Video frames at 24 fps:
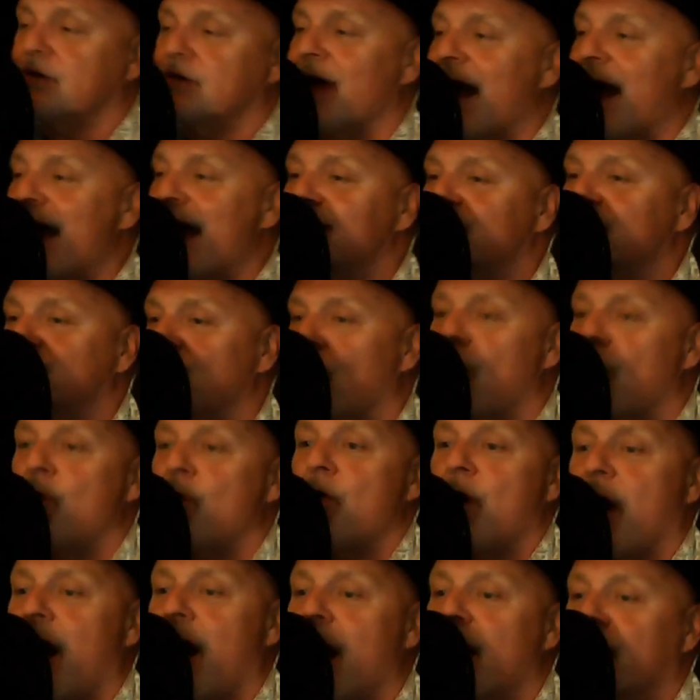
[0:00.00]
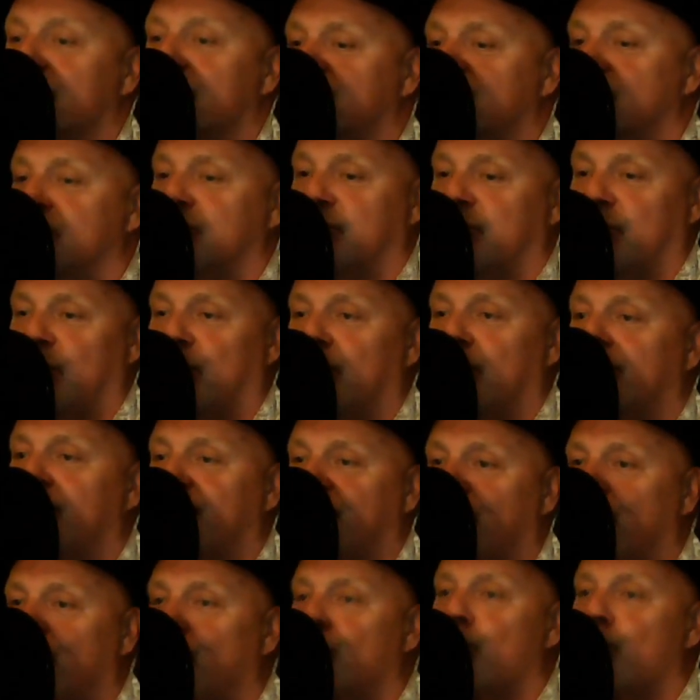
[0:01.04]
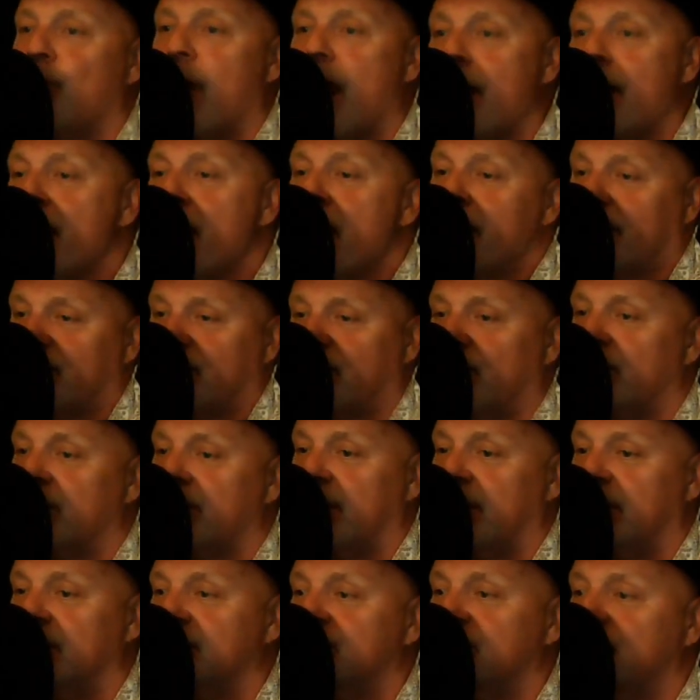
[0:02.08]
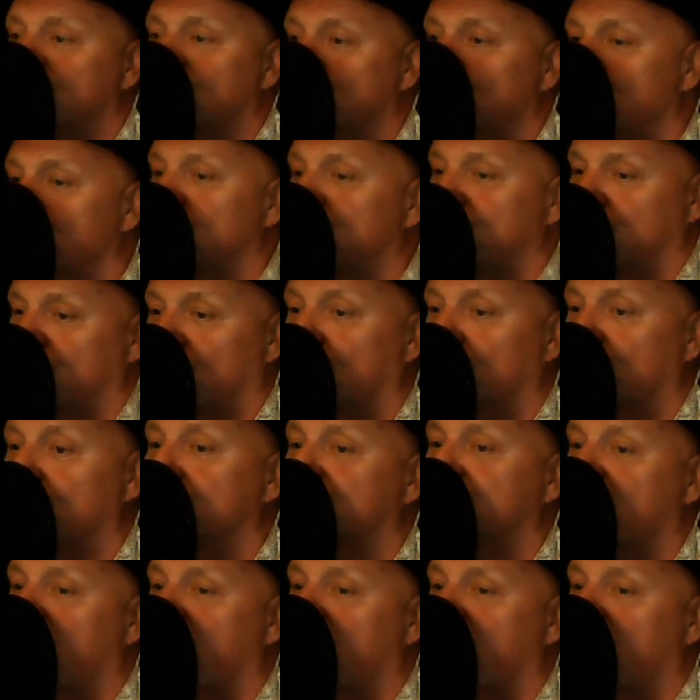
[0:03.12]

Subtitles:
Tried so hard to give you up, but the history shows I